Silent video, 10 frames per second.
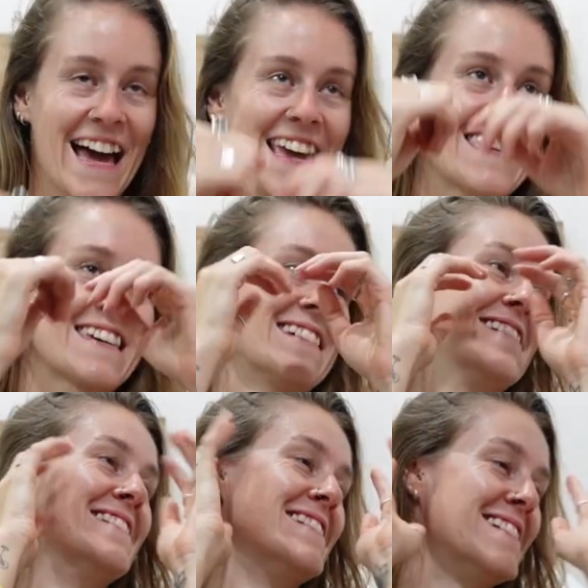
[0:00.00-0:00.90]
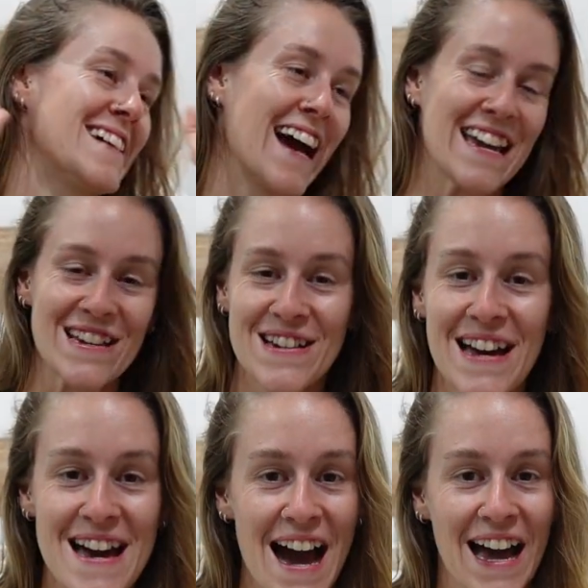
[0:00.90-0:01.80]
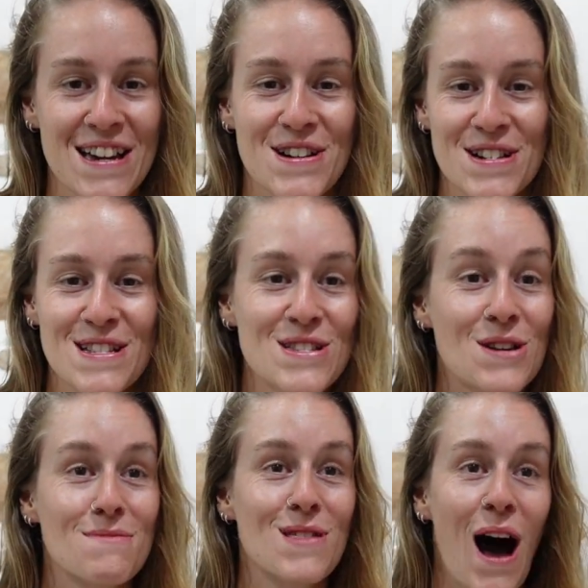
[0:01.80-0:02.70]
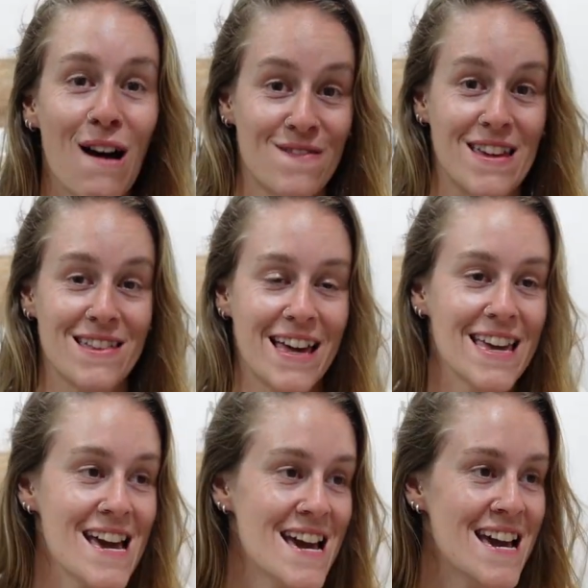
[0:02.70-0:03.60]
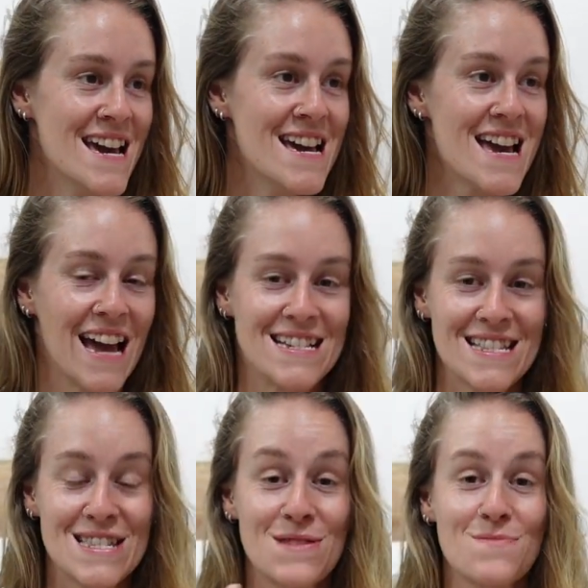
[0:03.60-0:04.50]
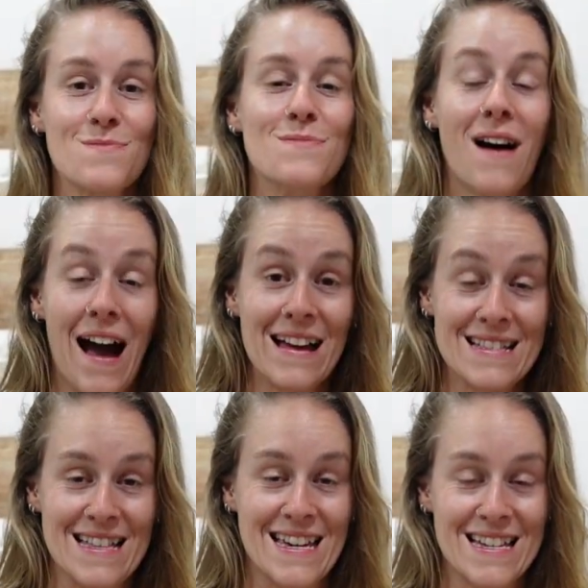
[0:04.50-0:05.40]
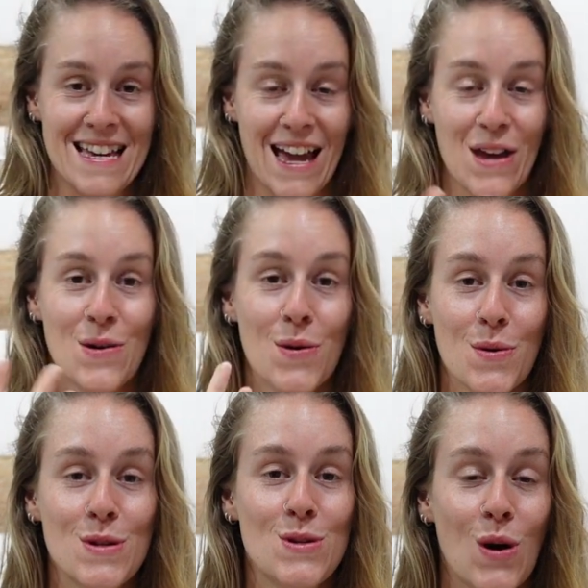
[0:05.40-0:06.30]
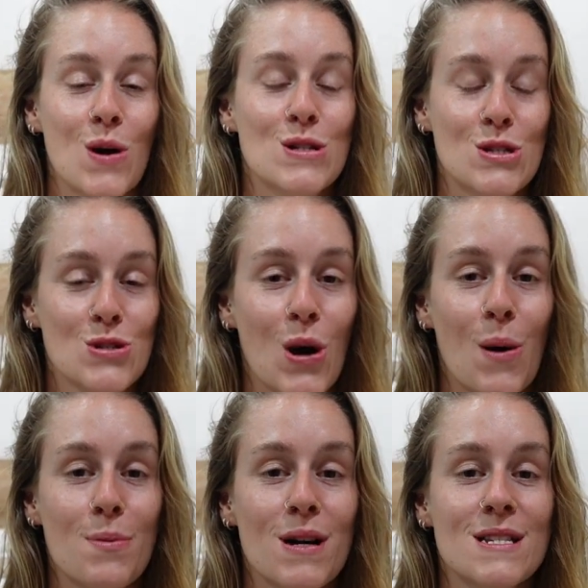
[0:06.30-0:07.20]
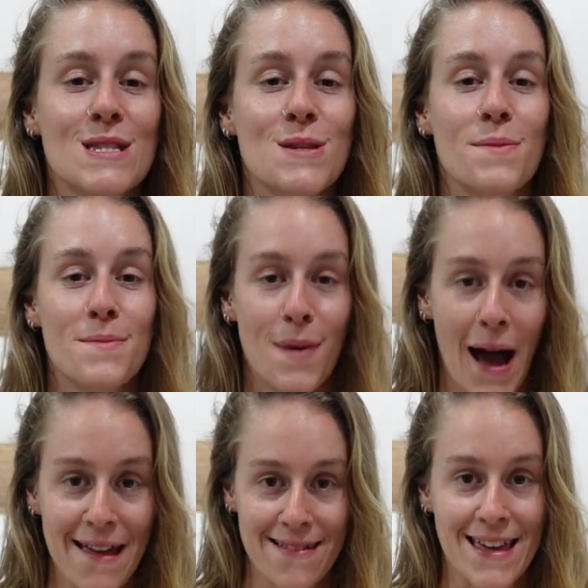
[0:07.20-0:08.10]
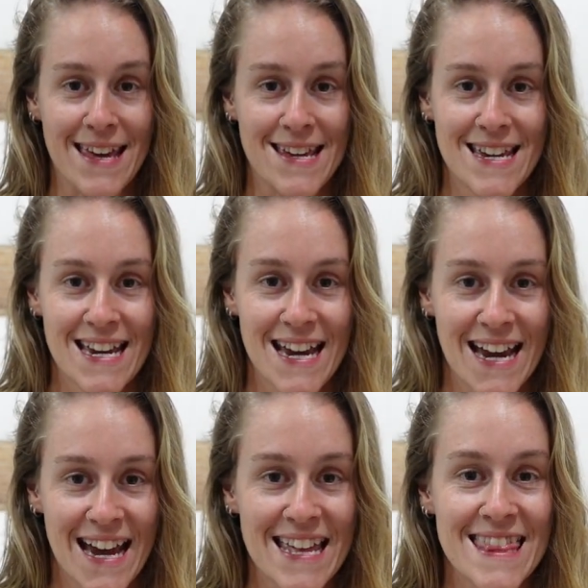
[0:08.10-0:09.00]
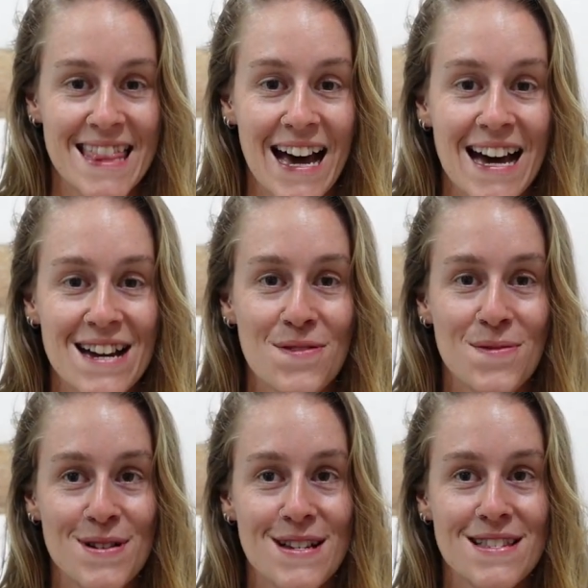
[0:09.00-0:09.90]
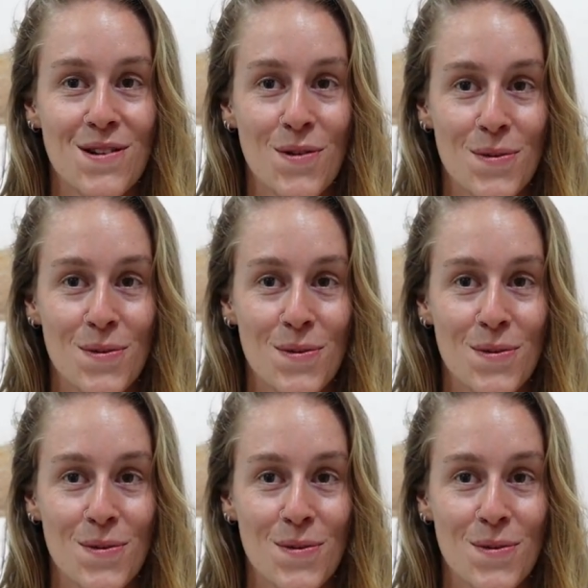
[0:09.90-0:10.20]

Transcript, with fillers: like I, I couldn't stop laughing. Like and smiling. Like I could not stop smiling. And that was